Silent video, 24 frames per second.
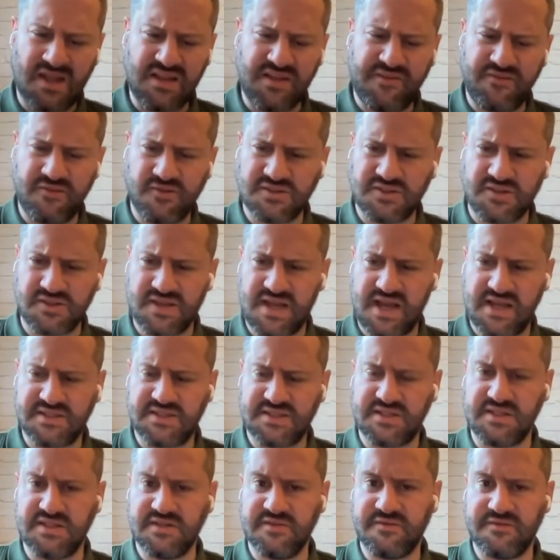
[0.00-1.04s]
Any thoughts on that,
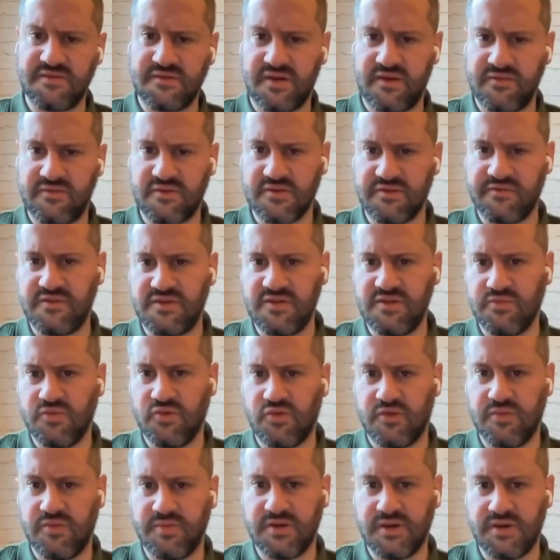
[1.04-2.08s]
Steve? I've got a few
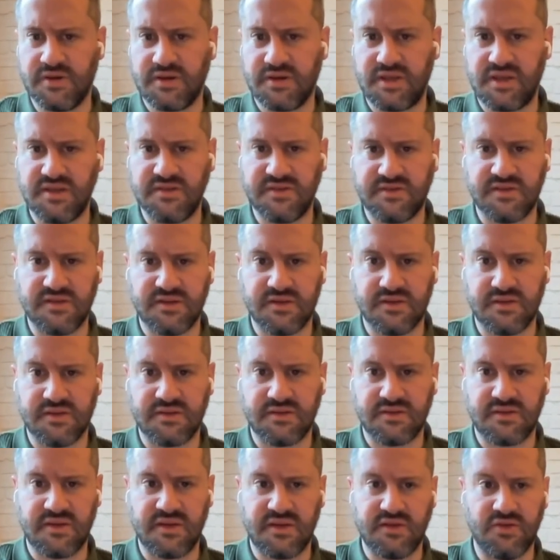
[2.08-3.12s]
more, but keen to
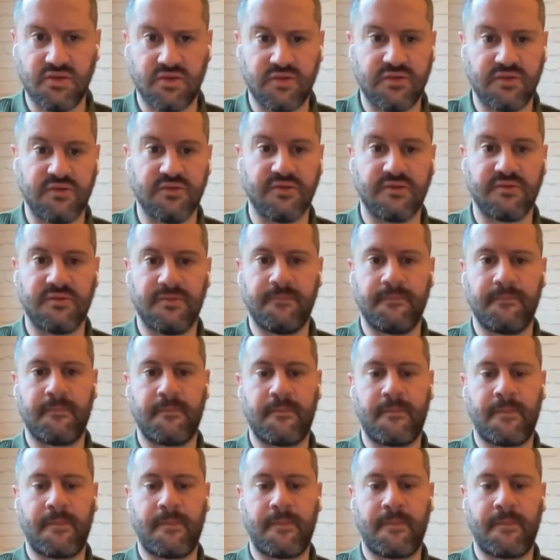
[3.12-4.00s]
hear your thoughts.